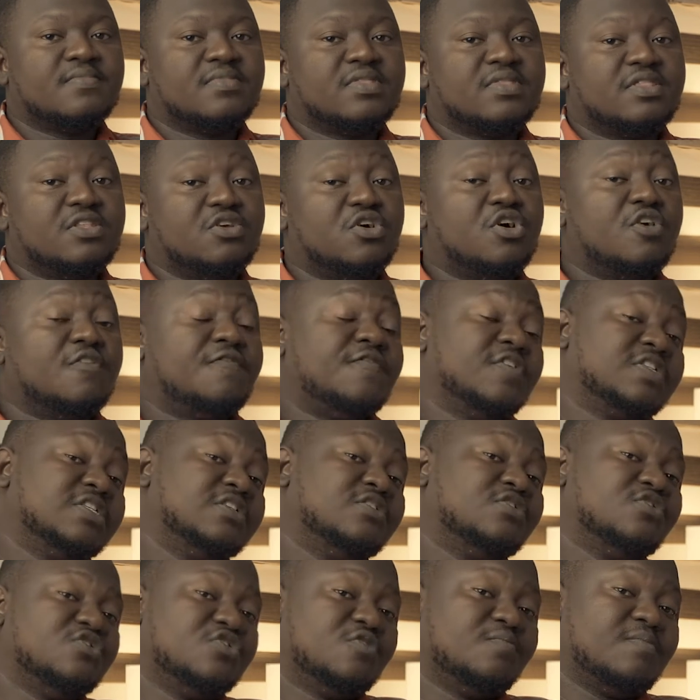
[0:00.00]
they all fit
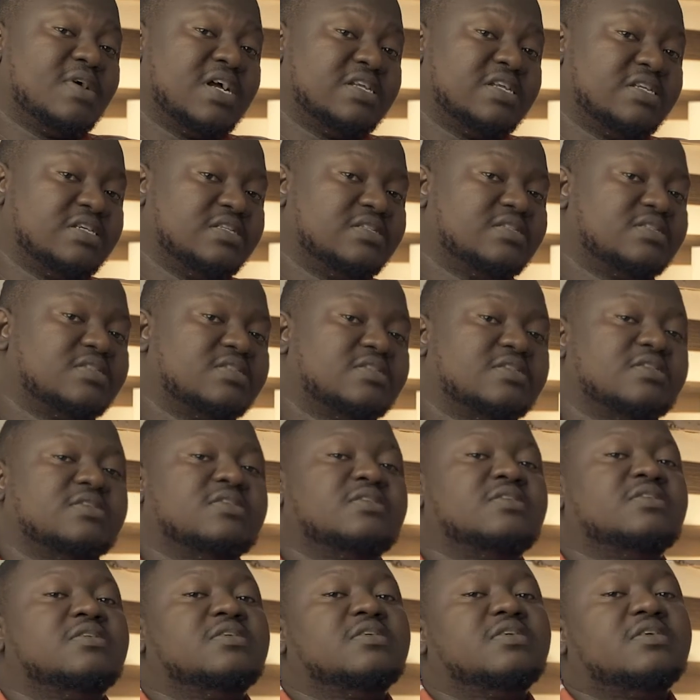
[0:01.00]
into your budget.
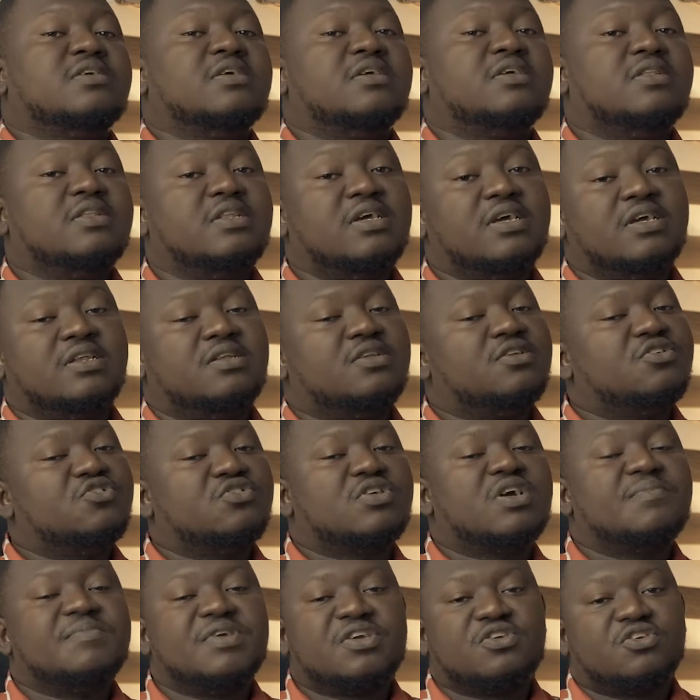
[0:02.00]
And then
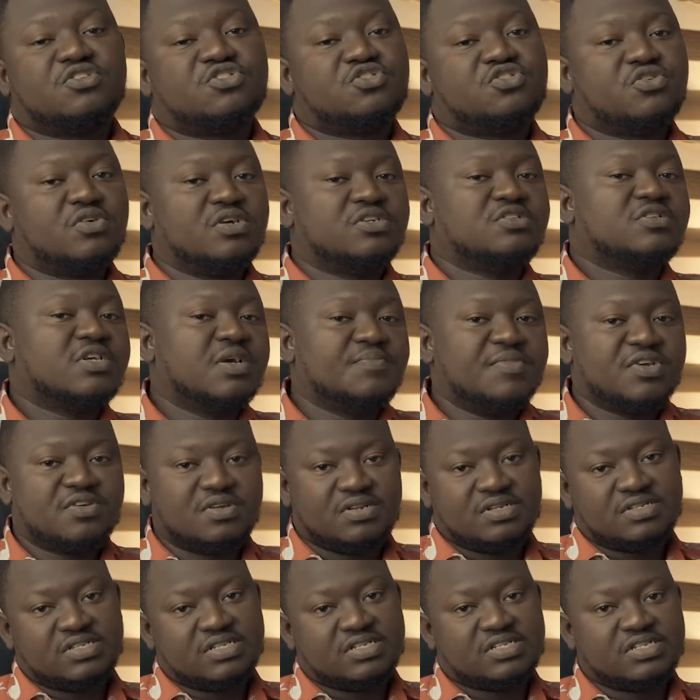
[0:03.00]
you can make your choice, you can make
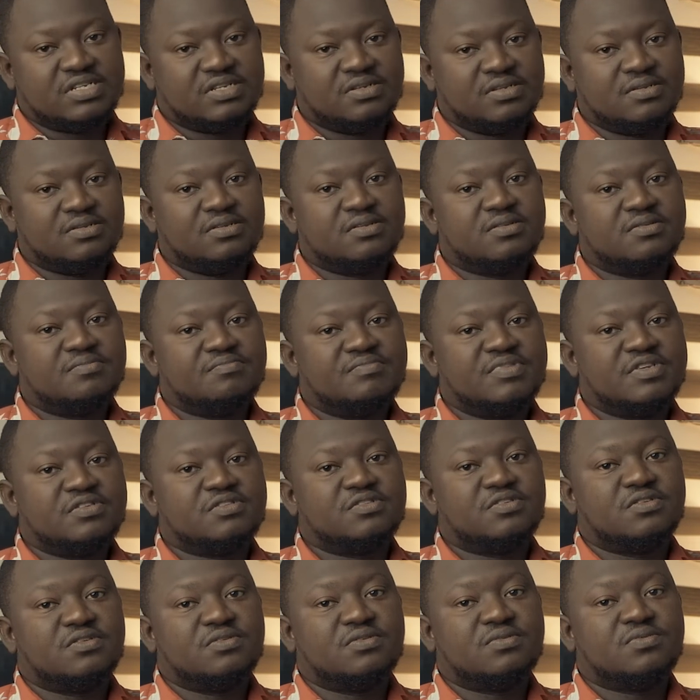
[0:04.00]
your decision
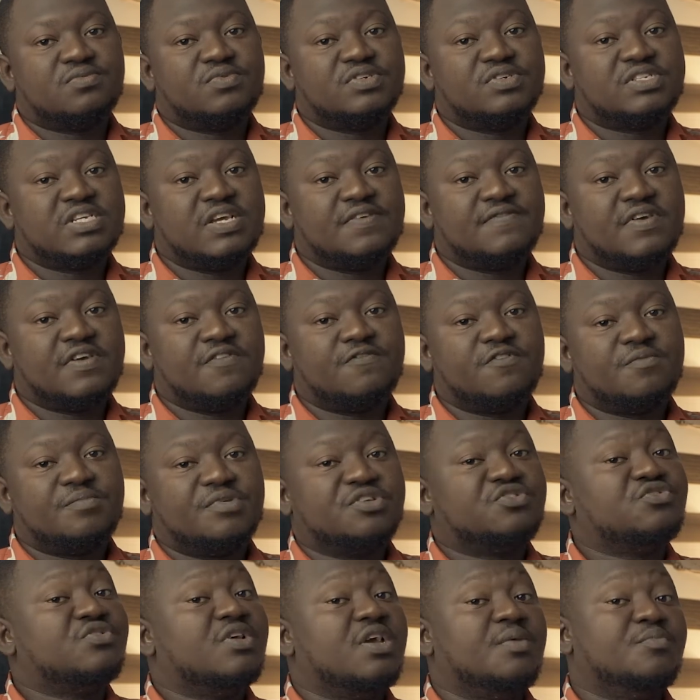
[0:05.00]
based on whichever
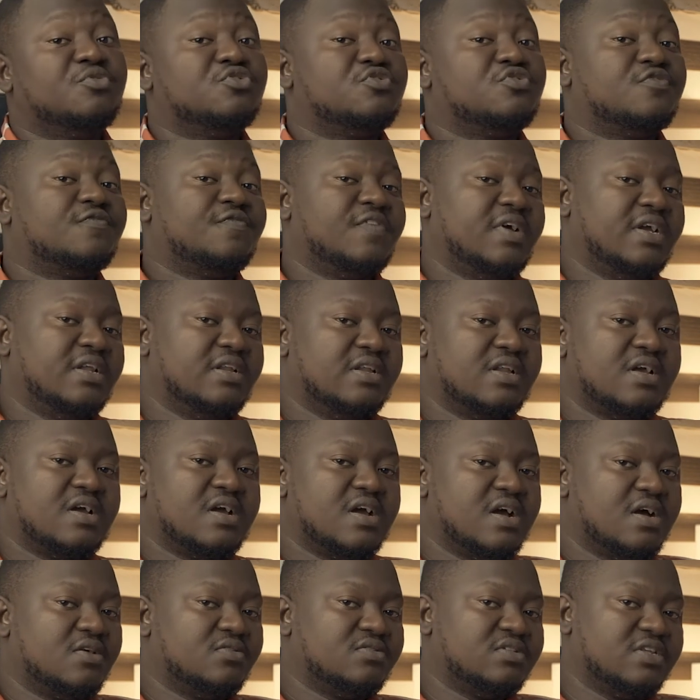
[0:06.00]
information you're able to find
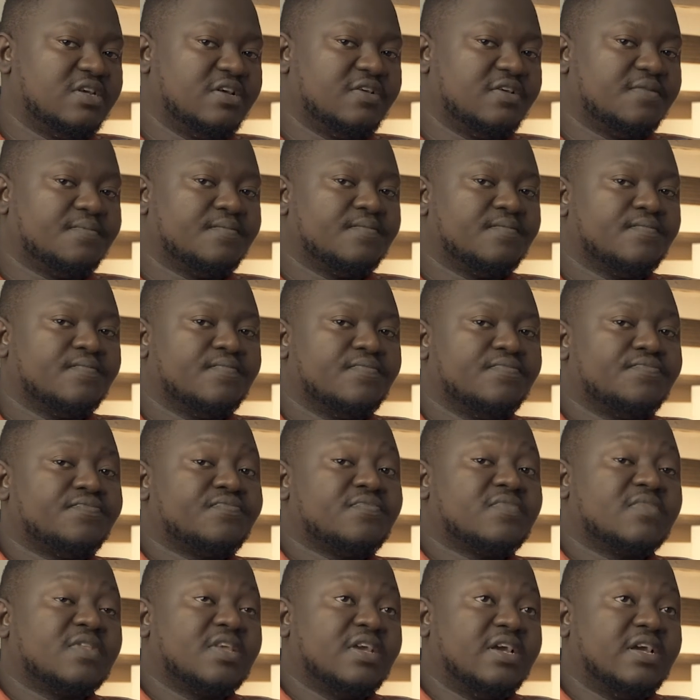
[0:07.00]
out there.
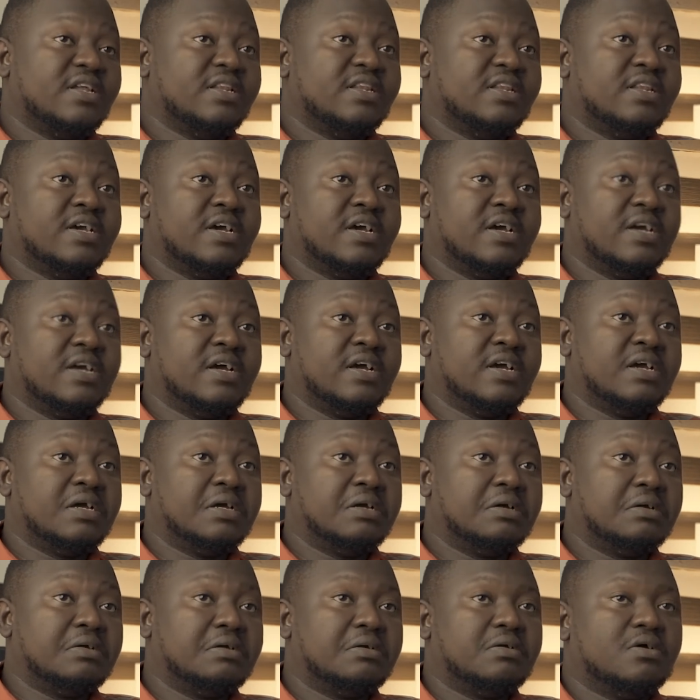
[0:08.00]
And
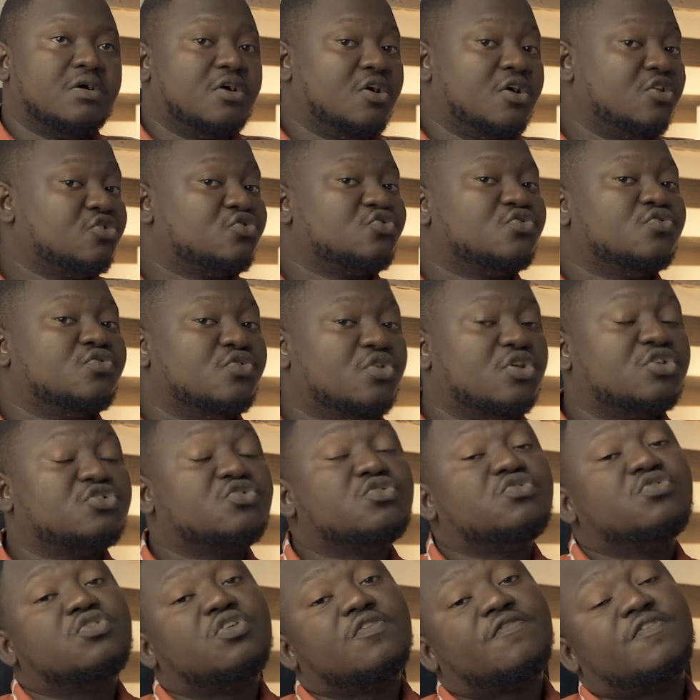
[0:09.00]
also
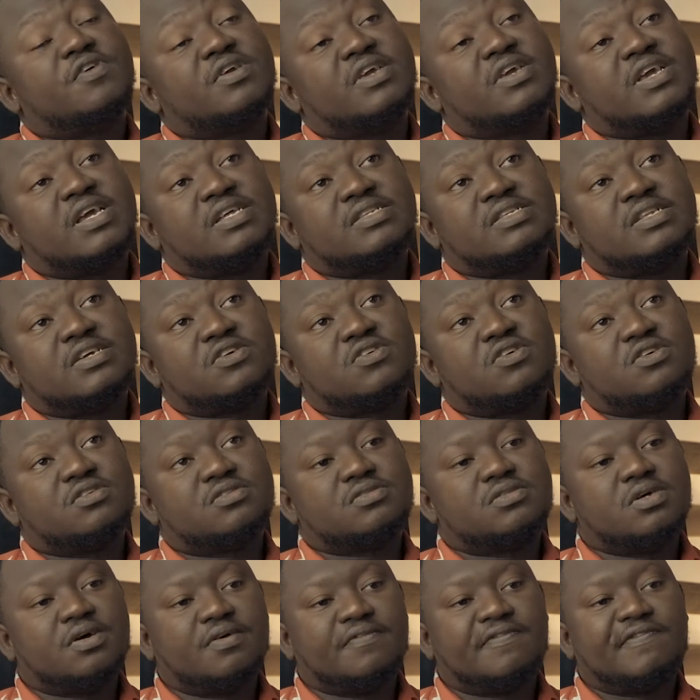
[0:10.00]
do not forget the
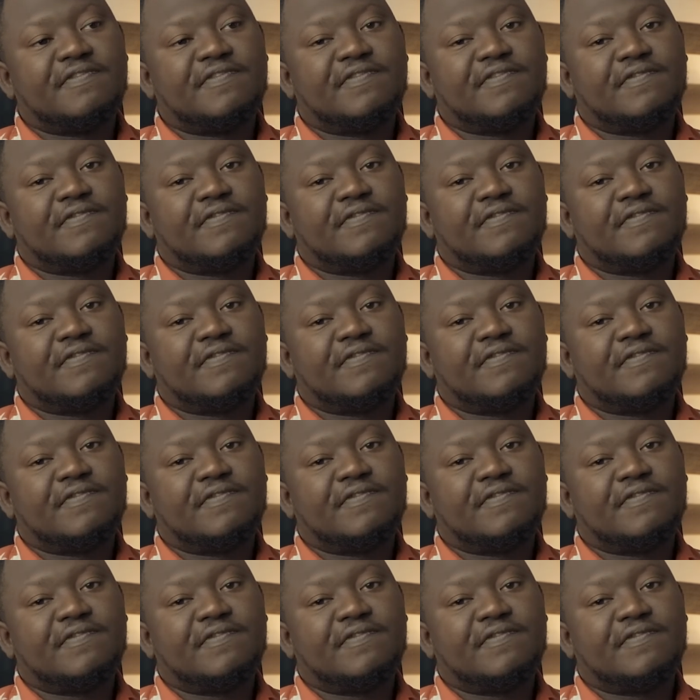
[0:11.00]
cost of